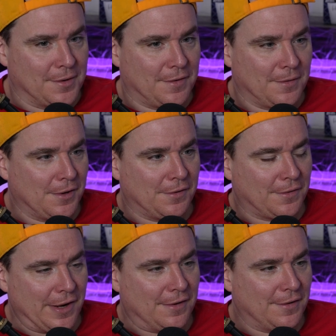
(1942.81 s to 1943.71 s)
they're just
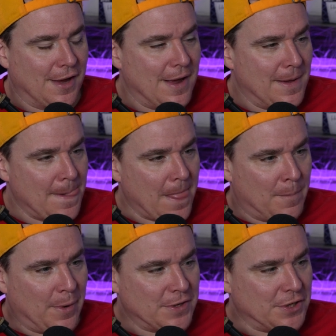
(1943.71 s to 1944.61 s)
like a
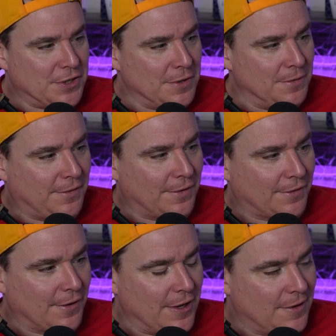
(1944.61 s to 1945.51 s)
bunch of dudes,
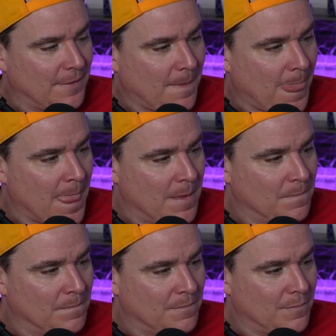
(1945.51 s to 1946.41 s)
just like
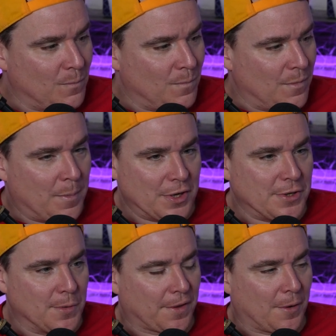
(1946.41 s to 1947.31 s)
a bunch
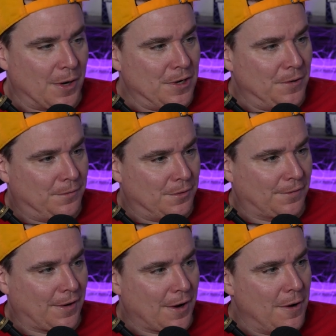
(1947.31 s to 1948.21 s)
of North Korean dudes who are
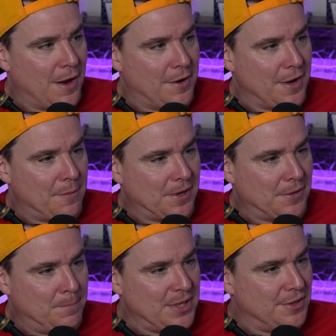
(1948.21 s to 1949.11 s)
just like, oh, hell yeah, we get
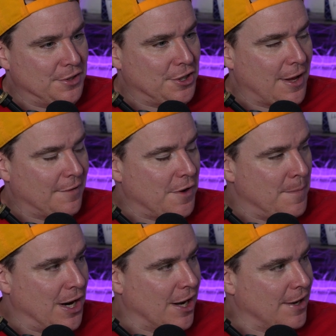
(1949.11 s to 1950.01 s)
to beat the shit out of an
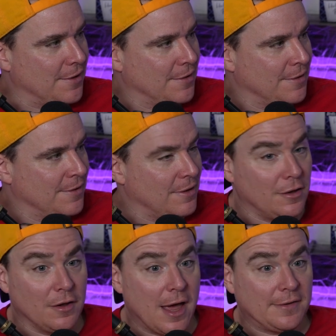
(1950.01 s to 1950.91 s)
American.
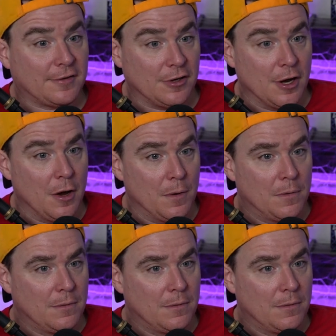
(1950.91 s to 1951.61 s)
Let's go.